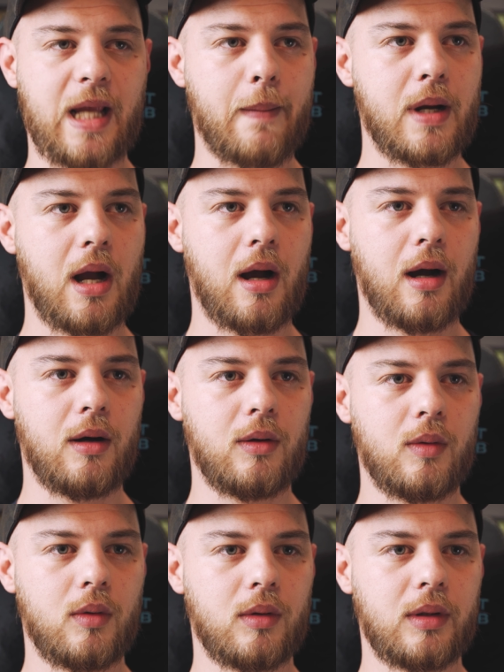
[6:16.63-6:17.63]

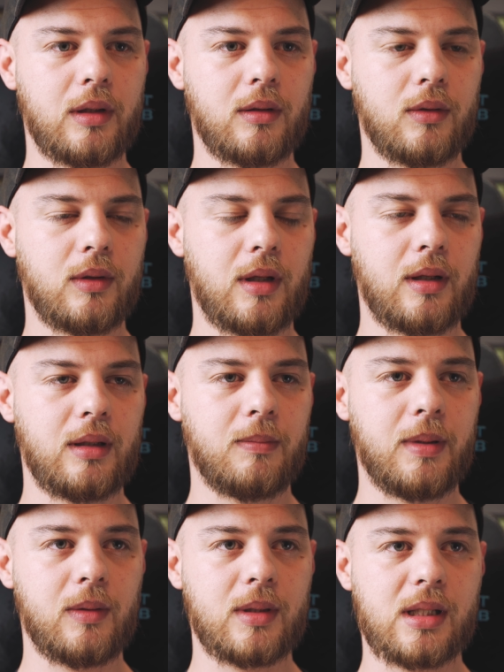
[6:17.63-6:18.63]
Somehow it
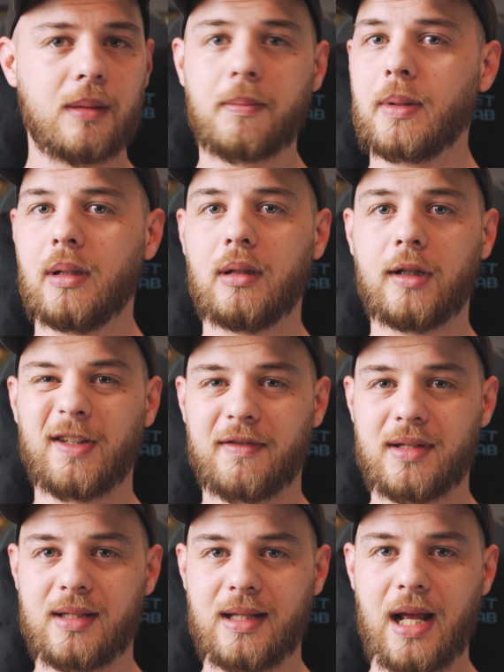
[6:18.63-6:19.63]
builds up a lot of
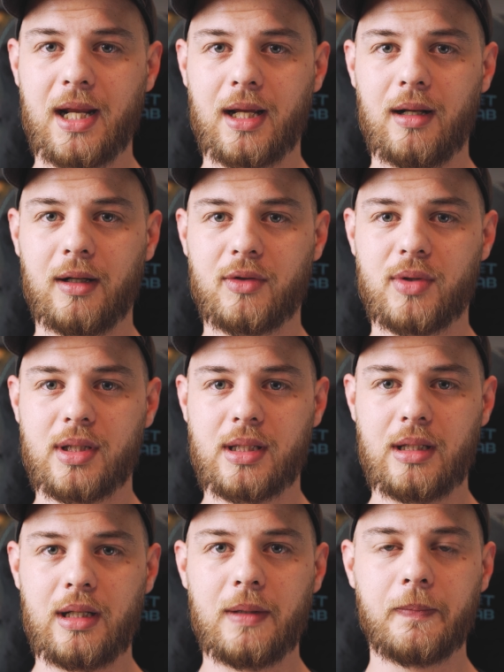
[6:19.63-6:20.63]
static
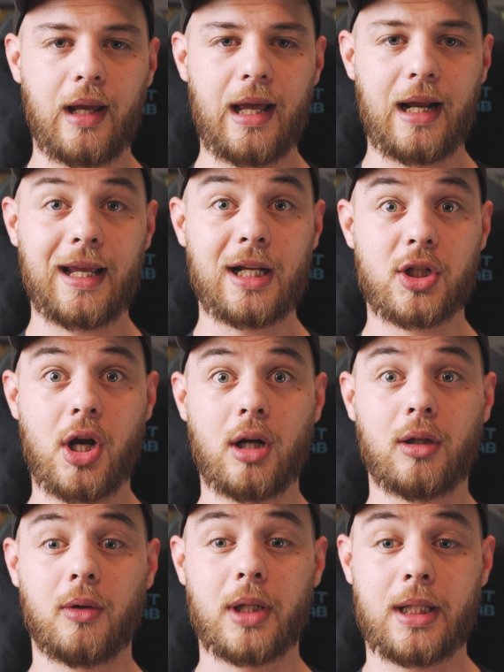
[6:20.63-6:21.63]
electricity, and I get
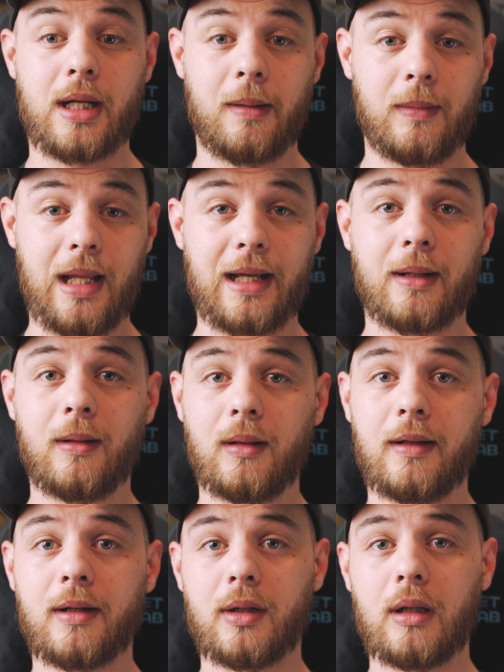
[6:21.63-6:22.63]
shocked all the time, like
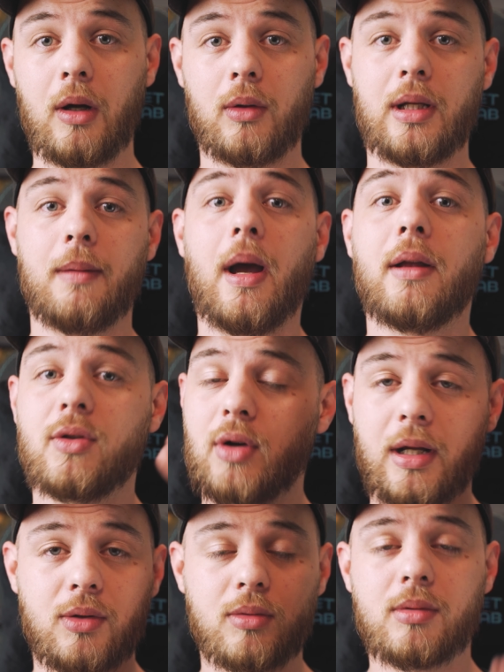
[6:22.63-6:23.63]
literally all the time. I
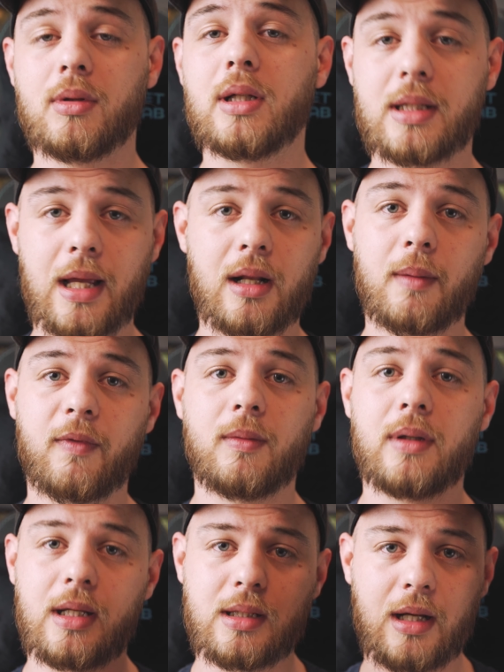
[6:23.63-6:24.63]
try to stand up
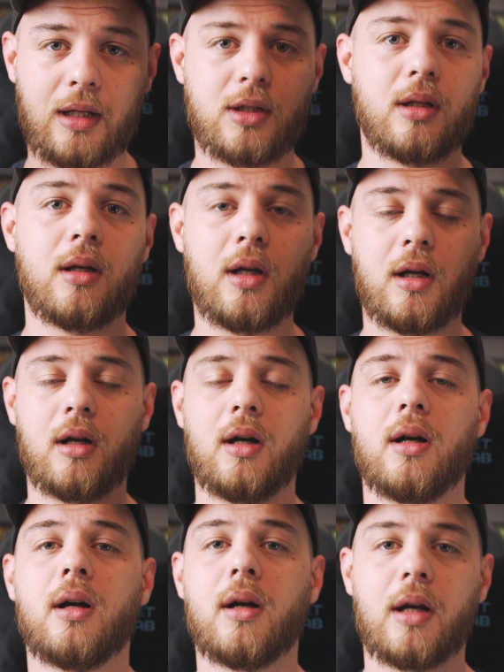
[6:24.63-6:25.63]
from the desk,
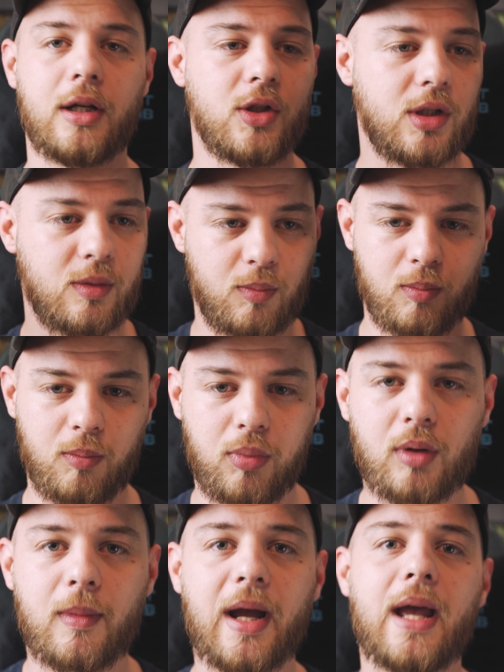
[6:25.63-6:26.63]
I just
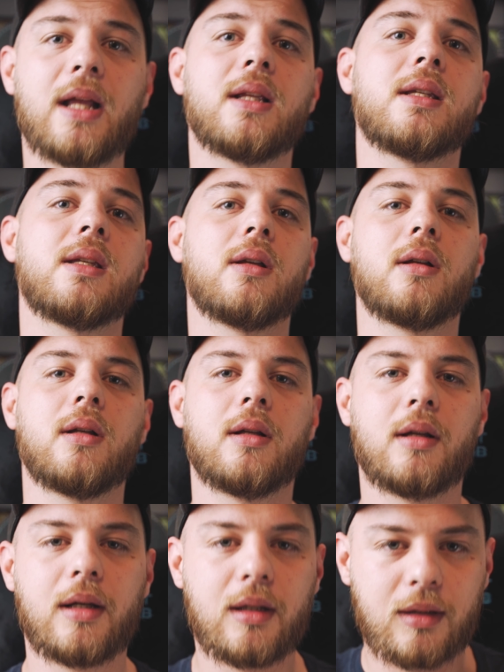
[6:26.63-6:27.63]
put my hands
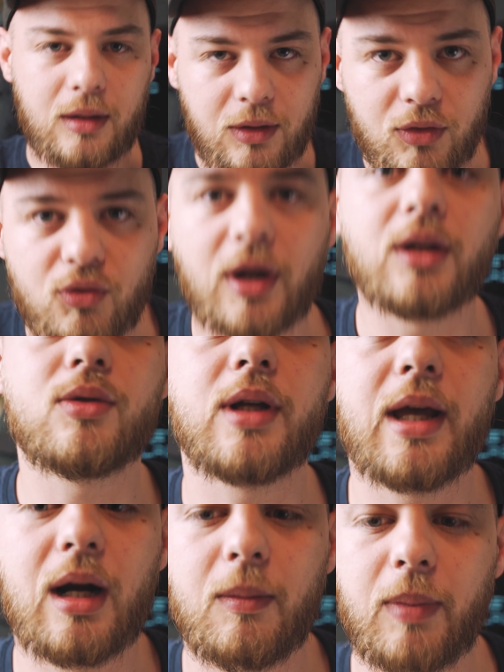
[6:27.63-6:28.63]
and try to
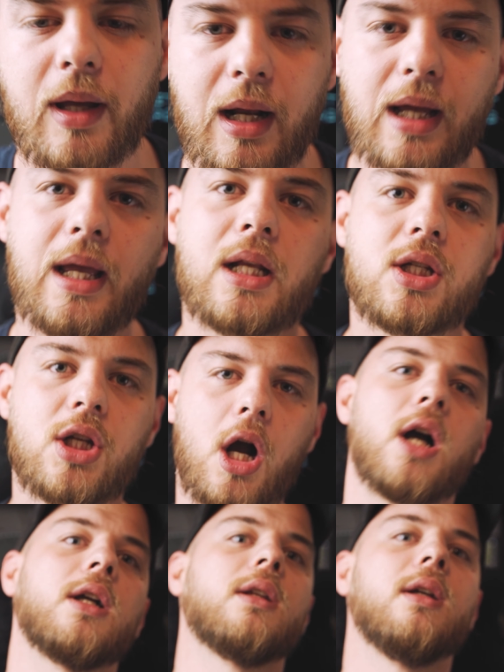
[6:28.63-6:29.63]
get up, and I get shocked.